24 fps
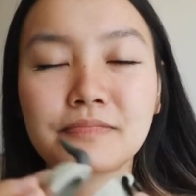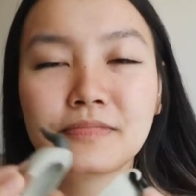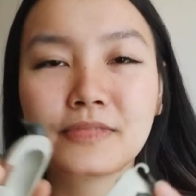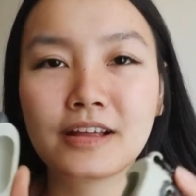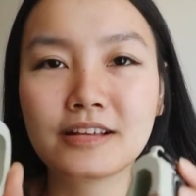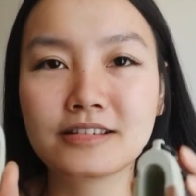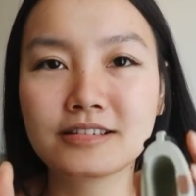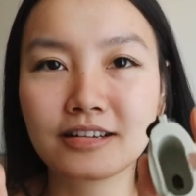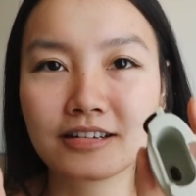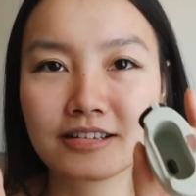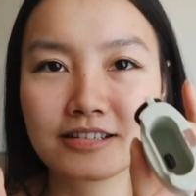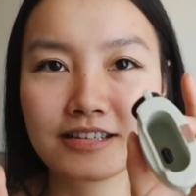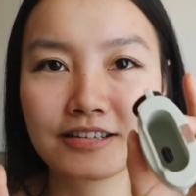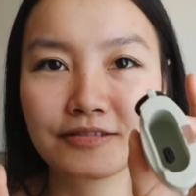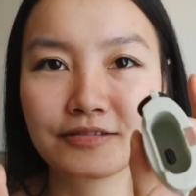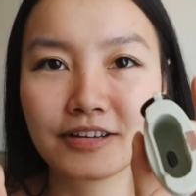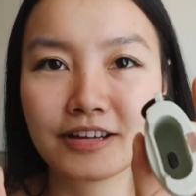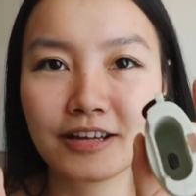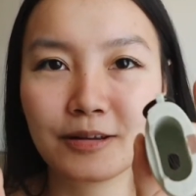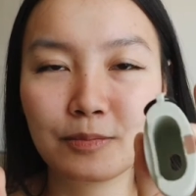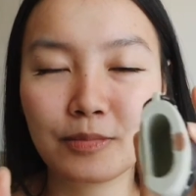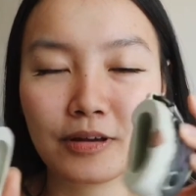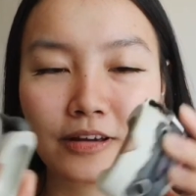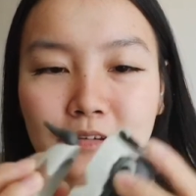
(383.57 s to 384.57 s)
It's honestly
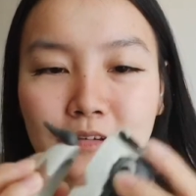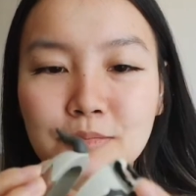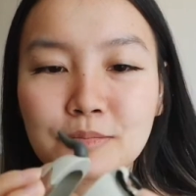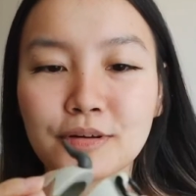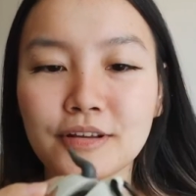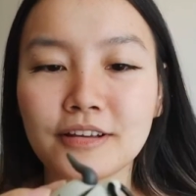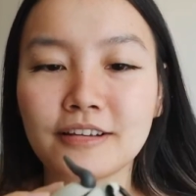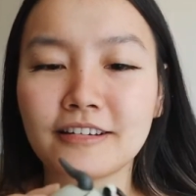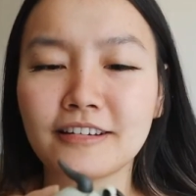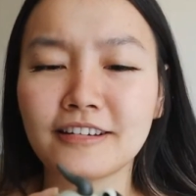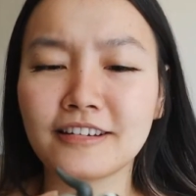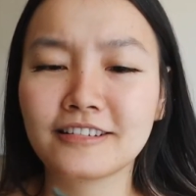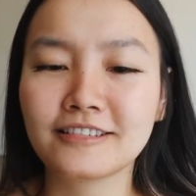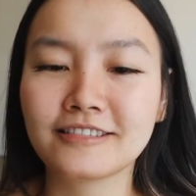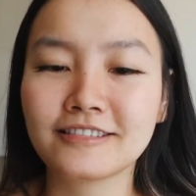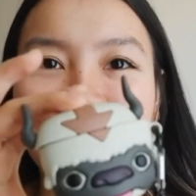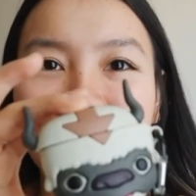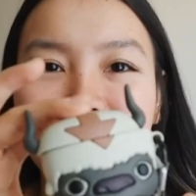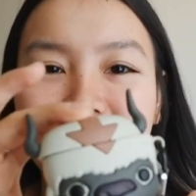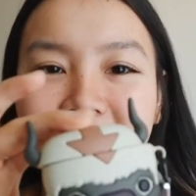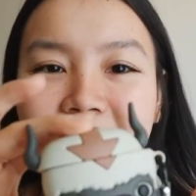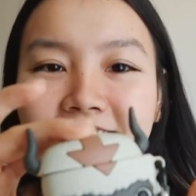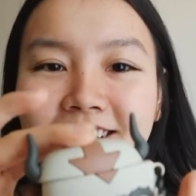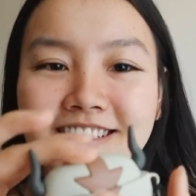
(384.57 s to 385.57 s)
really big, but like,
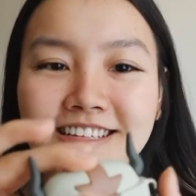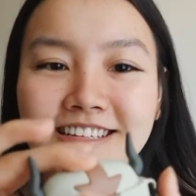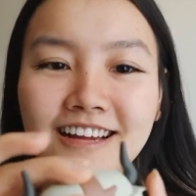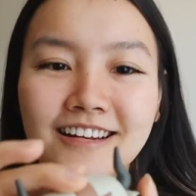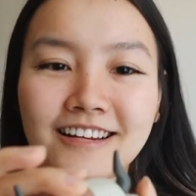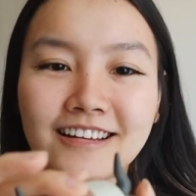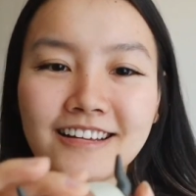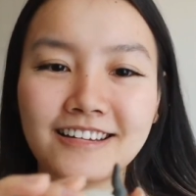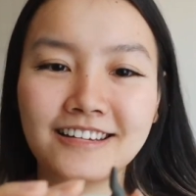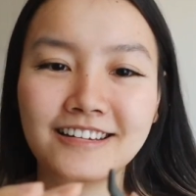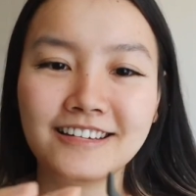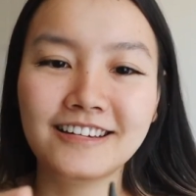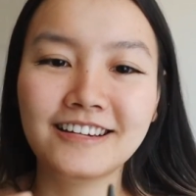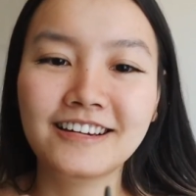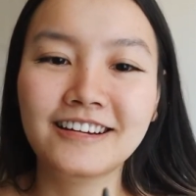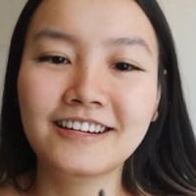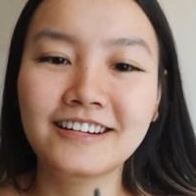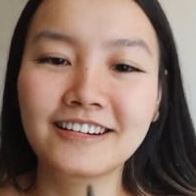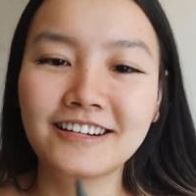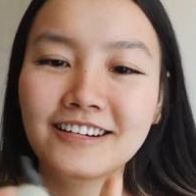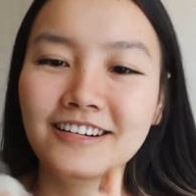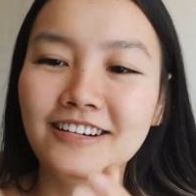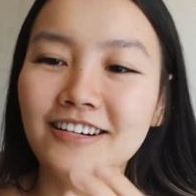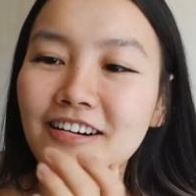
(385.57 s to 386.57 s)
I think it's kind of cute.
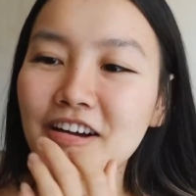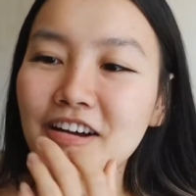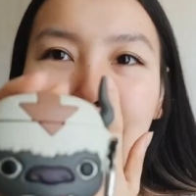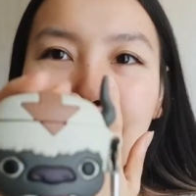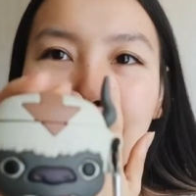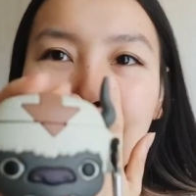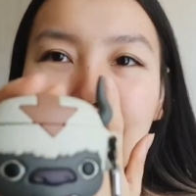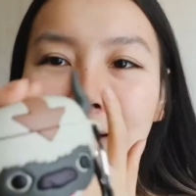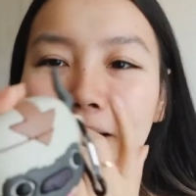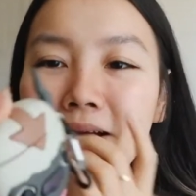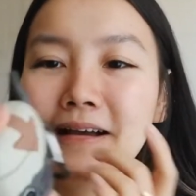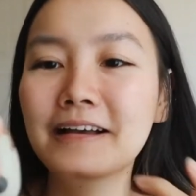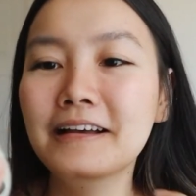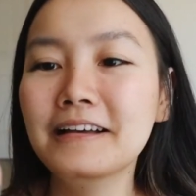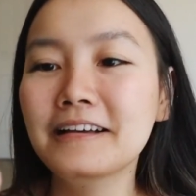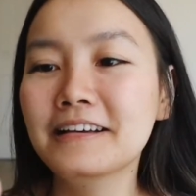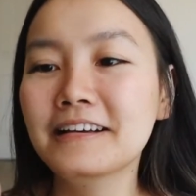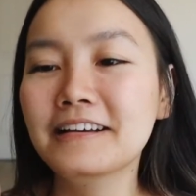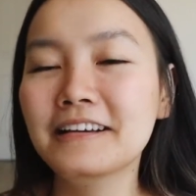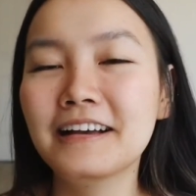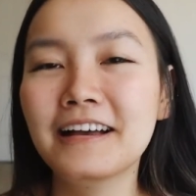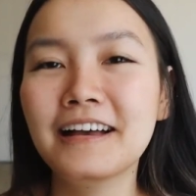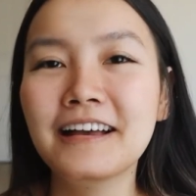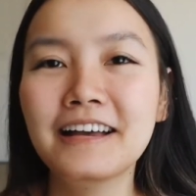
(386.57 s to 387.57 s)

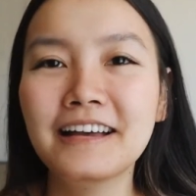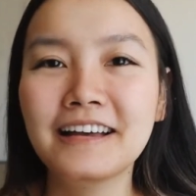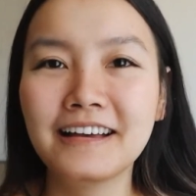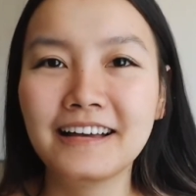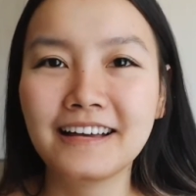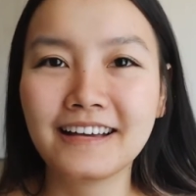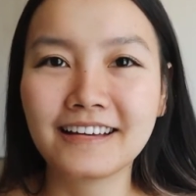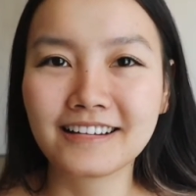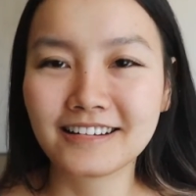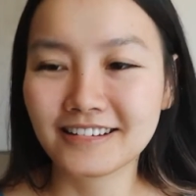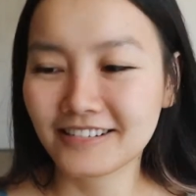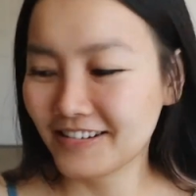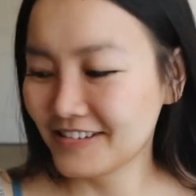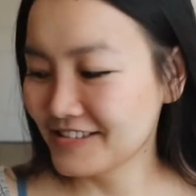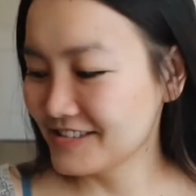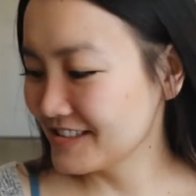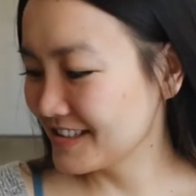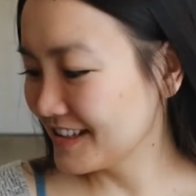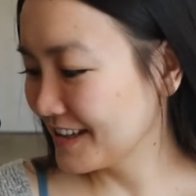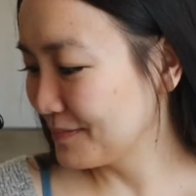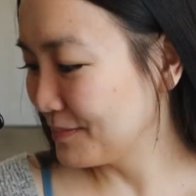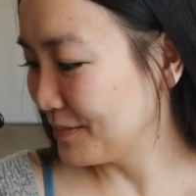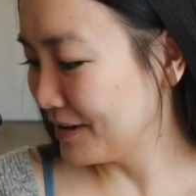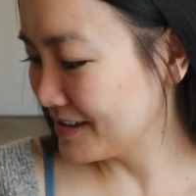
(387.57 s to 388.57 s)
I don't know, it just
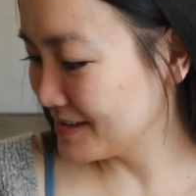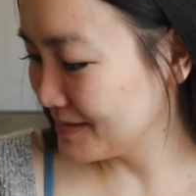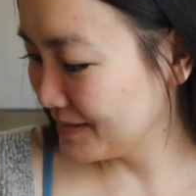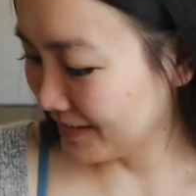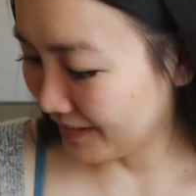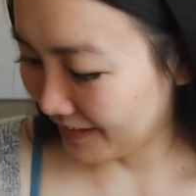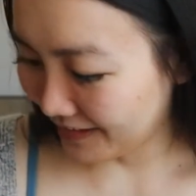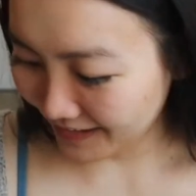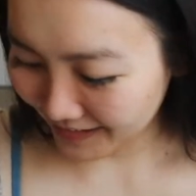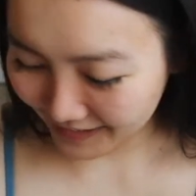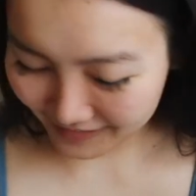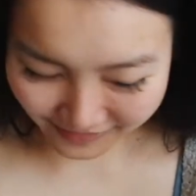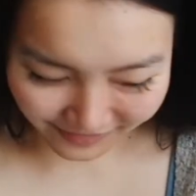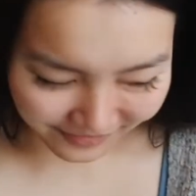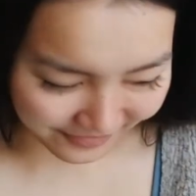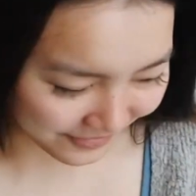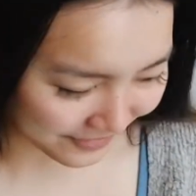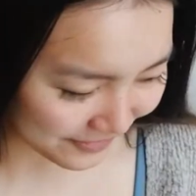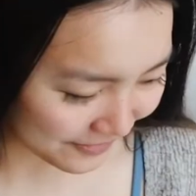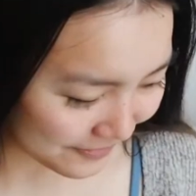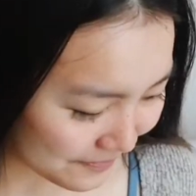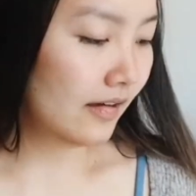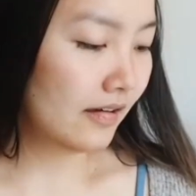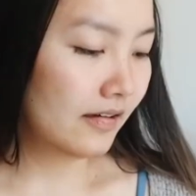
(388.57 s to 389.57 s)
like makes me laugh.
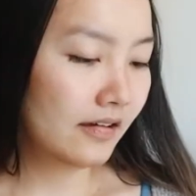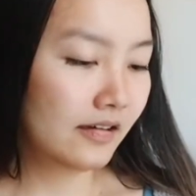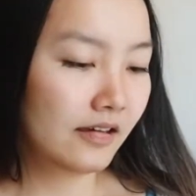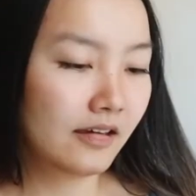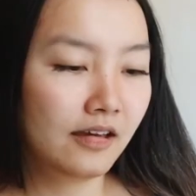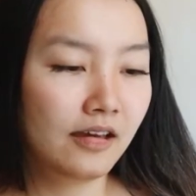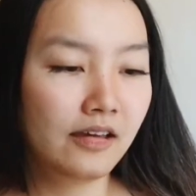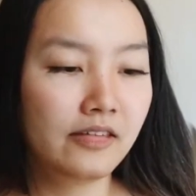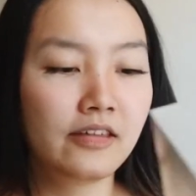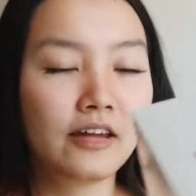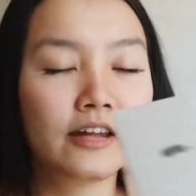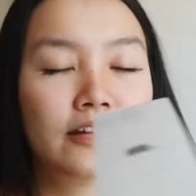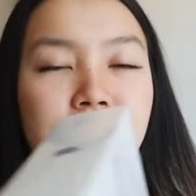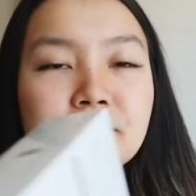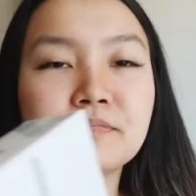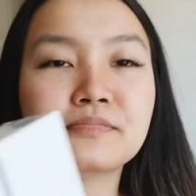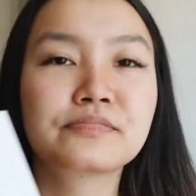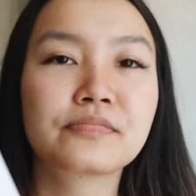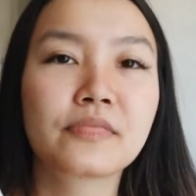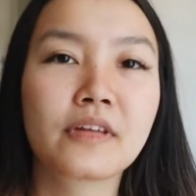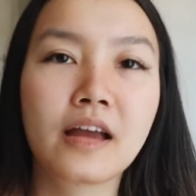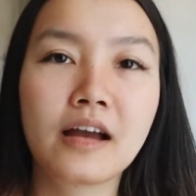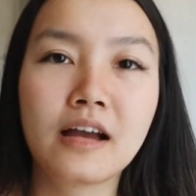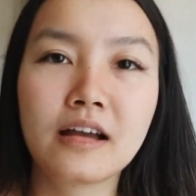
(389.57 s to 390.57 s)
And then
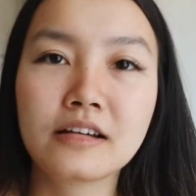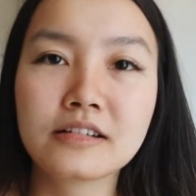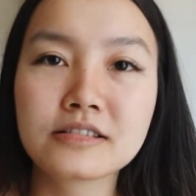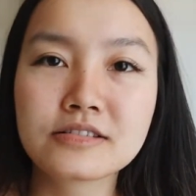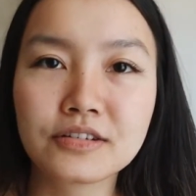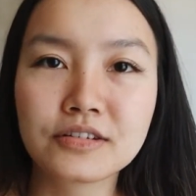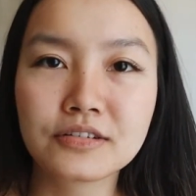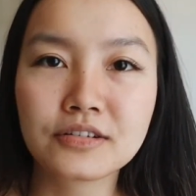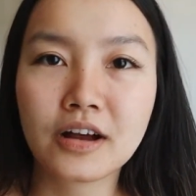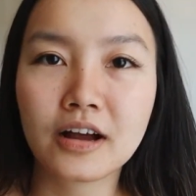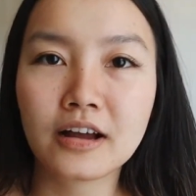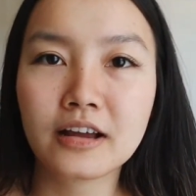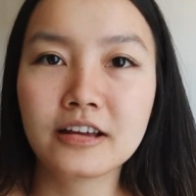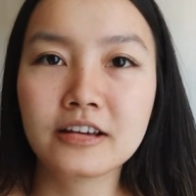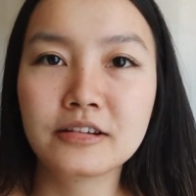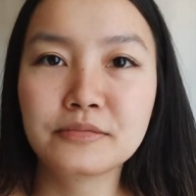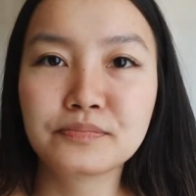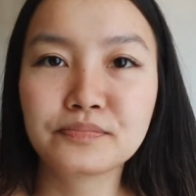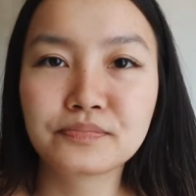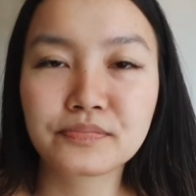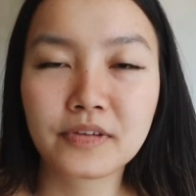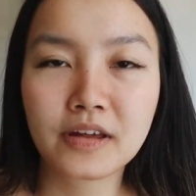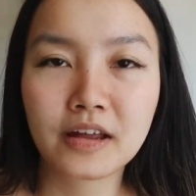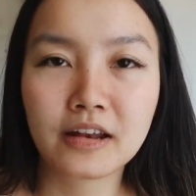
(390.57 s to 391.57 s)
I also got
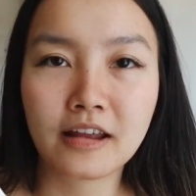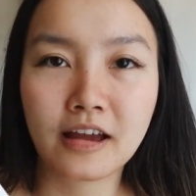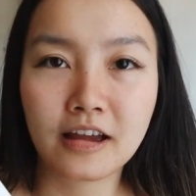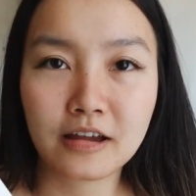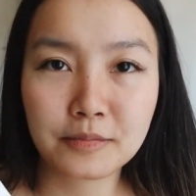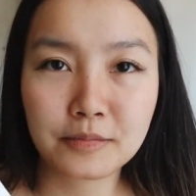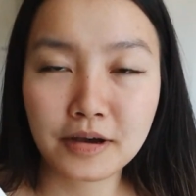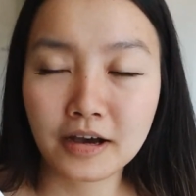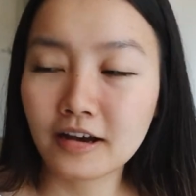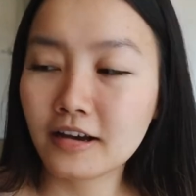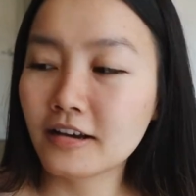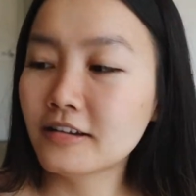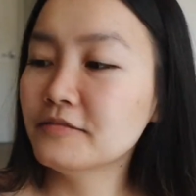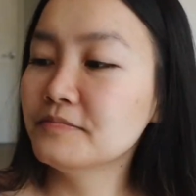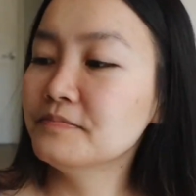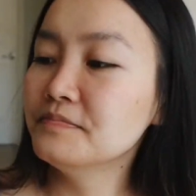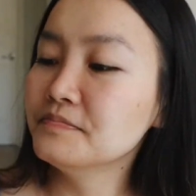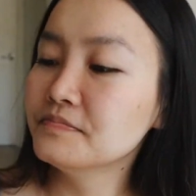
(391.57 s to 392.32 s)
him an iPad.